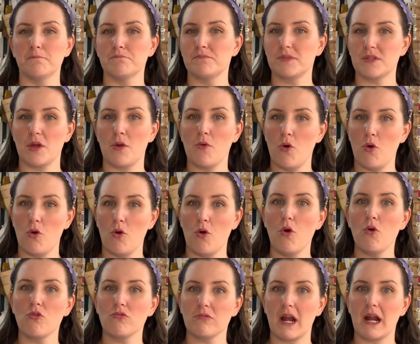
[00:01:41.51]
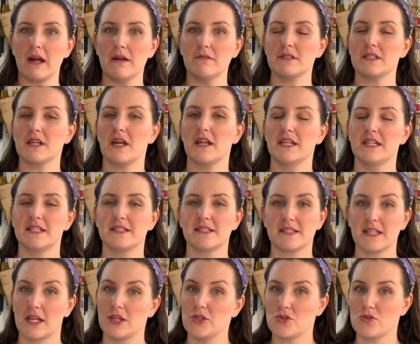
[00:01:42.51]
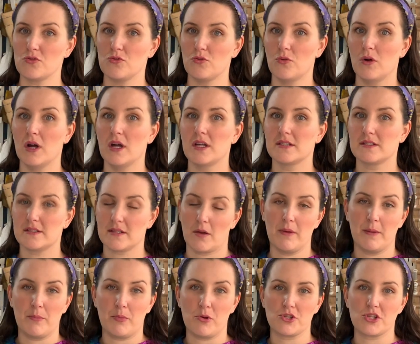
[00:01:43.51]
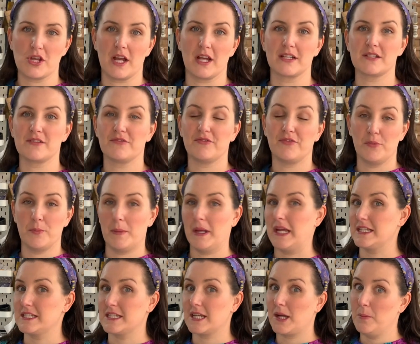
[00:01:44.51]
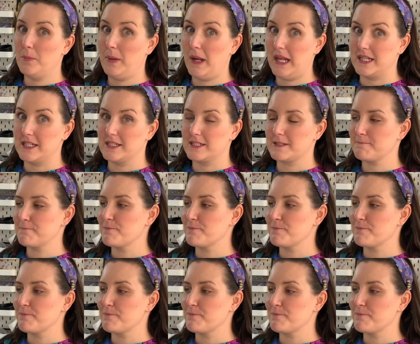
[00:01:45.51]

So all round an essential sewing project for me to complete.